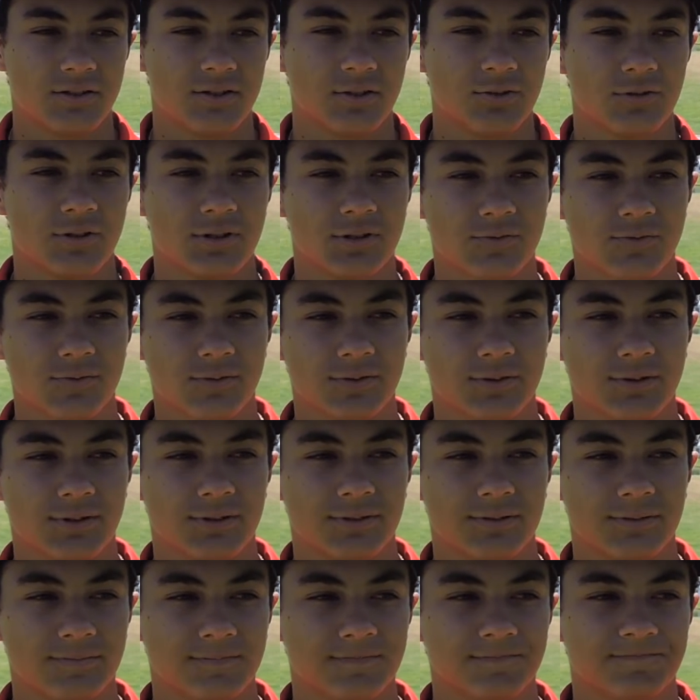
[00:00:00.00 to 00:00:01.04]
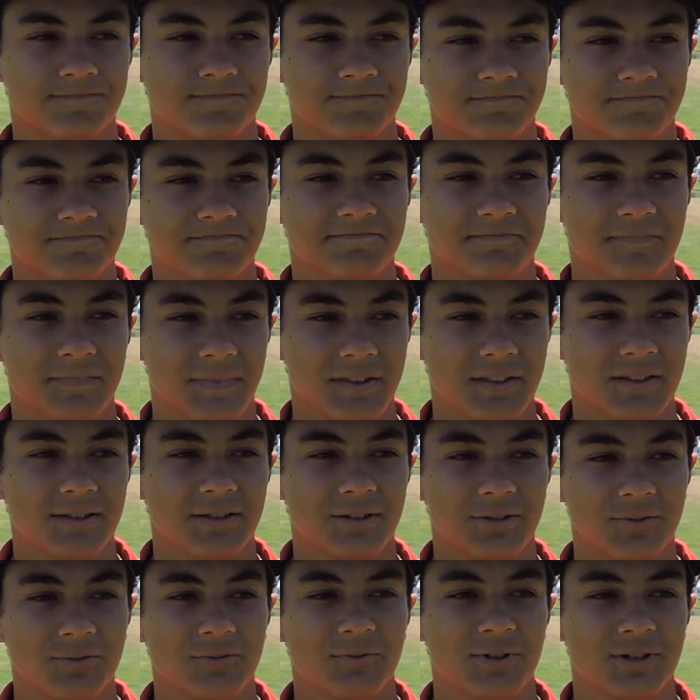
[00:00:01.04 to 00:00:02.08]
The greens were a
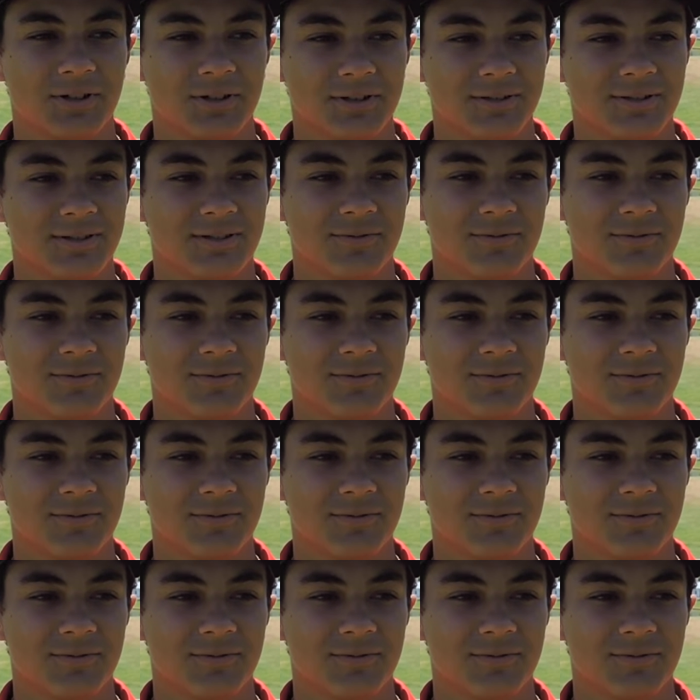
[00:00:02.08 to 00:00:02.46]
little weird.